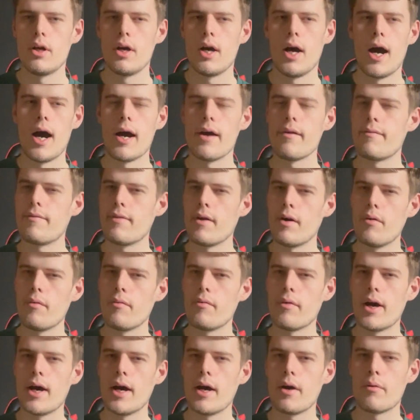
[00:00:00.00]
I felt
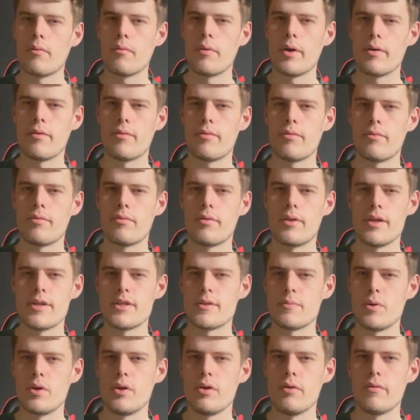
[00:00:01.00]
that with this
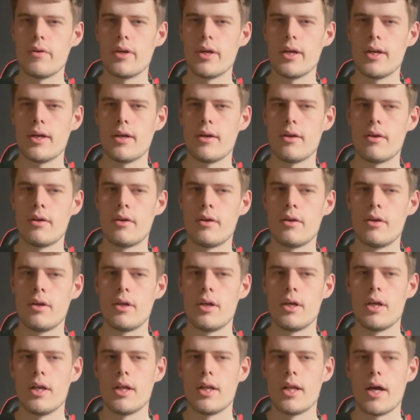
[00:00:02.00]
movie.
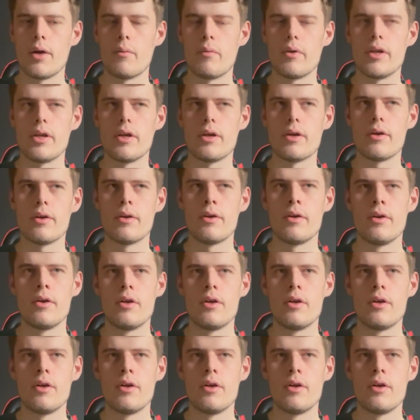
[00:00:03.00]
Like when you